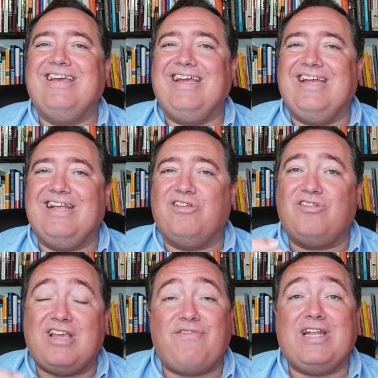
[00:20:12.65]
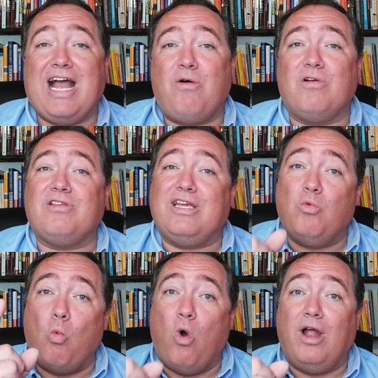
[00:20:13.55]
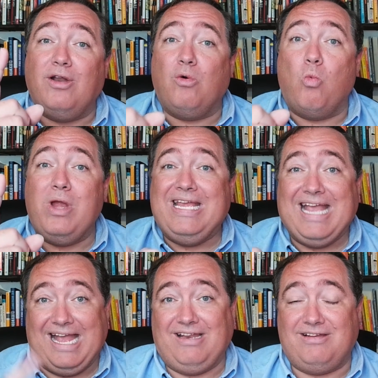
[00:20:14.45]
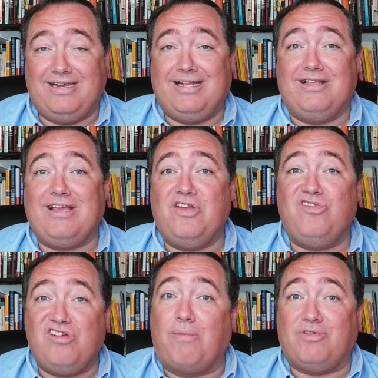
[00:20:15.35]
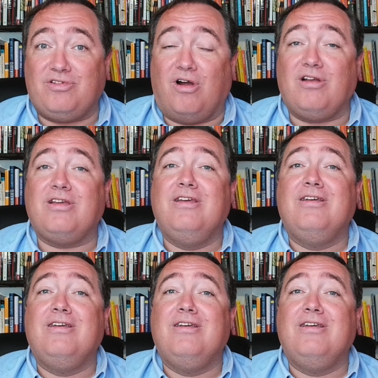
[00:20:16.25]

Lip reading: It is 7 hours in one weekend. It is a jump start.